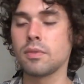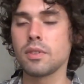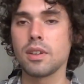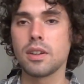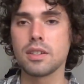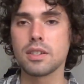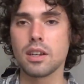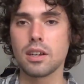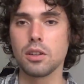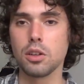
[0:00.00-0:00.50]

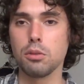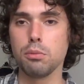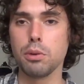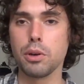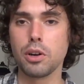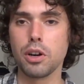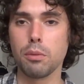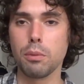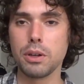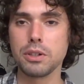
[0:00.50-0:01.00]
It's got a little
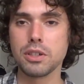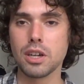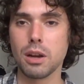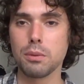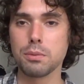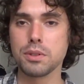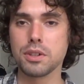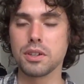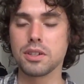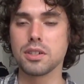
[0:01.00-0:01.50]
butter on my
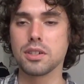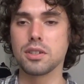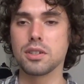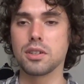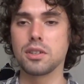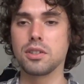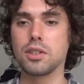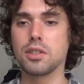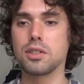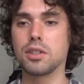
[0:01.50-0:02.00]
chopsticks, so
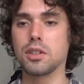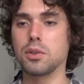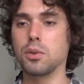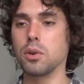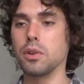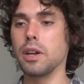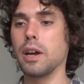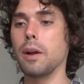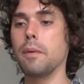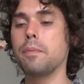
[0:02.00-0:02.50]
just ignore
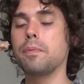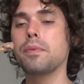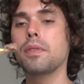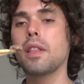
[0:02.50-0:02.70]
that.